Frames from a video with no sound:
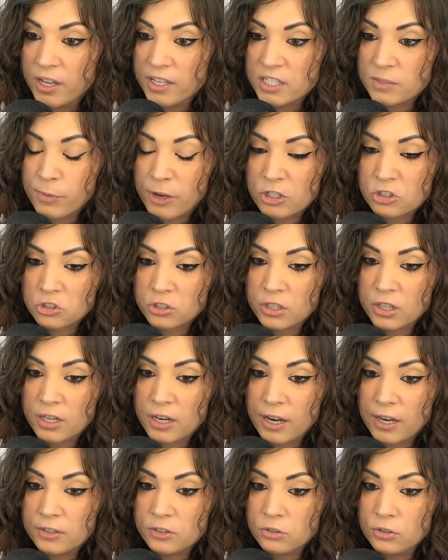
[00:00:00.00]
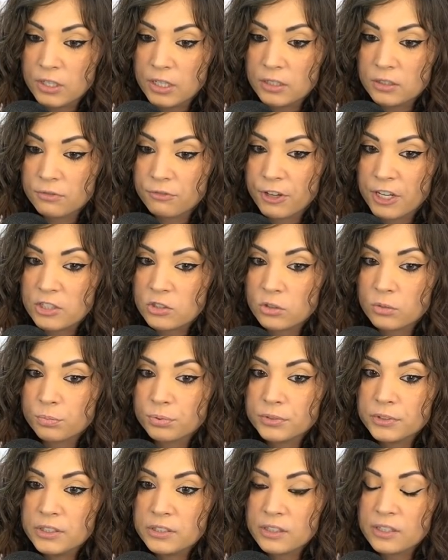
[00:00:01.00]
especially the kind who get into fights with the
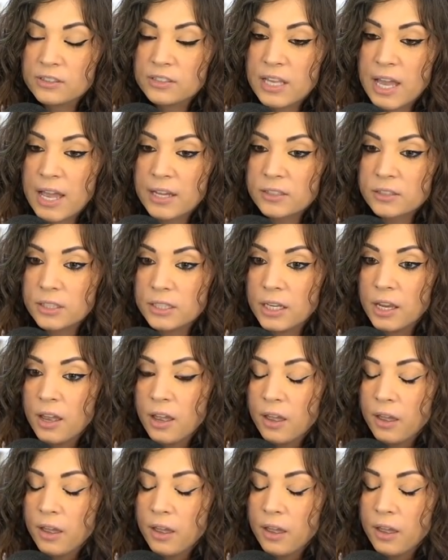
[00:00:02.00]
police. Exactly.